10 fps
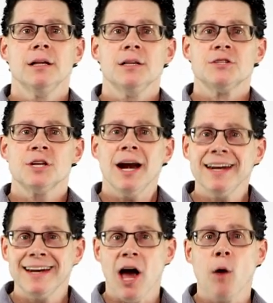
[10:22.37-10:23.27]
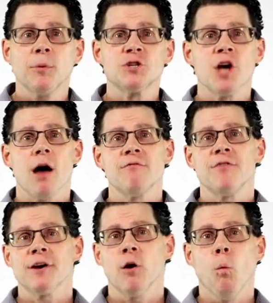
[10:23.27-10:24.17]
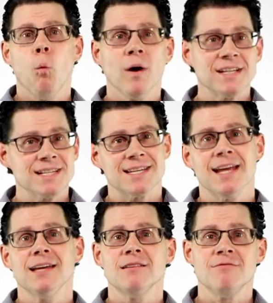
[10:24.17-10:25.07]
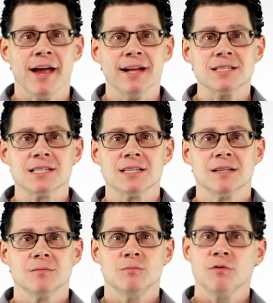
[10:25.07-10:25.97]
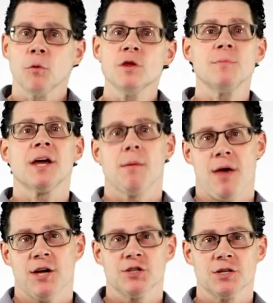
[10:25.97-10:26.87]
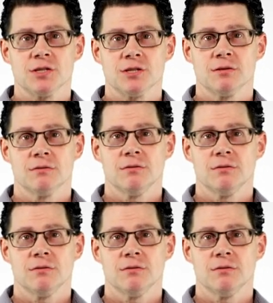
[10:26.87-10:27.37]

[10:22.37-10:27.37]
It's a good idea to help your child figure out what to say in advance before they become anxious,